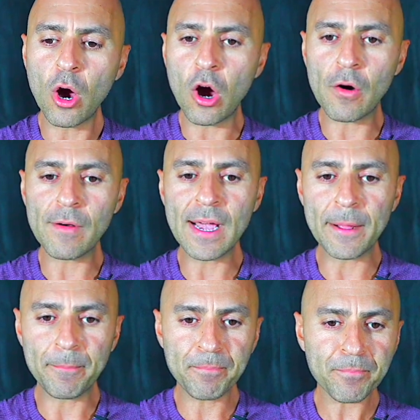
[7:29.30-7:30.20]
All
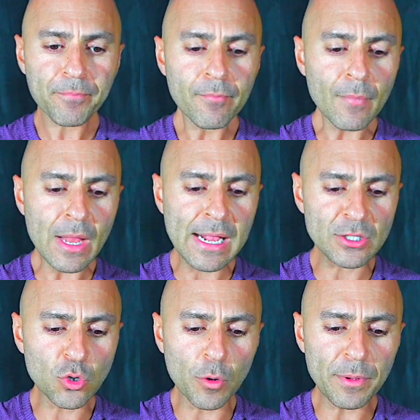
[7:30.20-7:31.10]
right. Now,
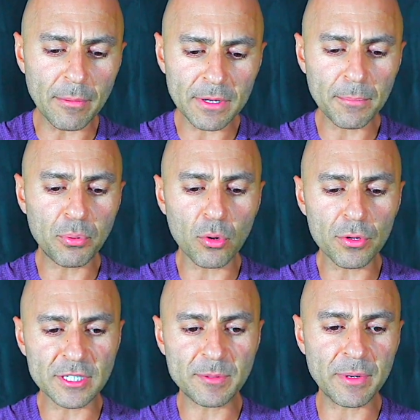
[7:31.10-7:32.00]
Scorpio, I'm going to pull
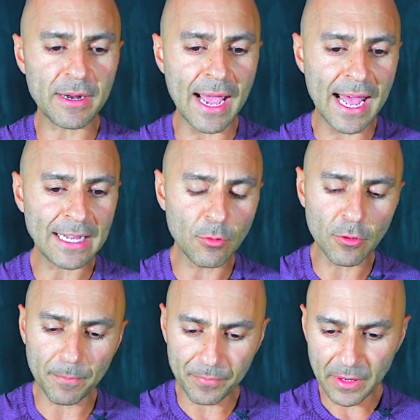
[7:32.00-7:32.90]
your spirit
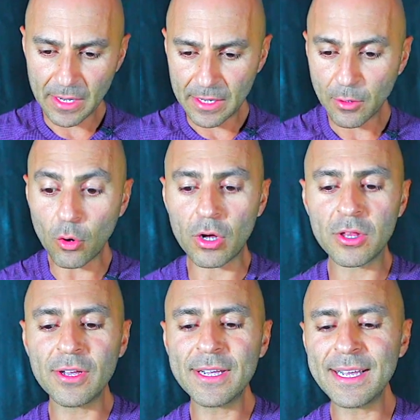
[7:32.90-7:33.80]
animal. Oh,
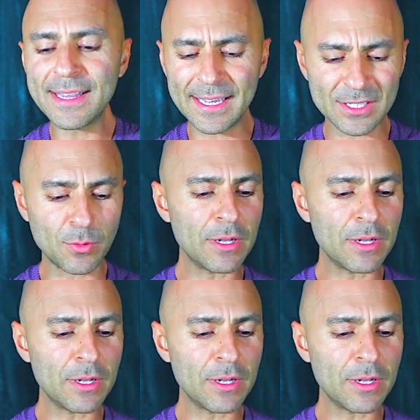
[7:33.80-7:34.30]
look at this.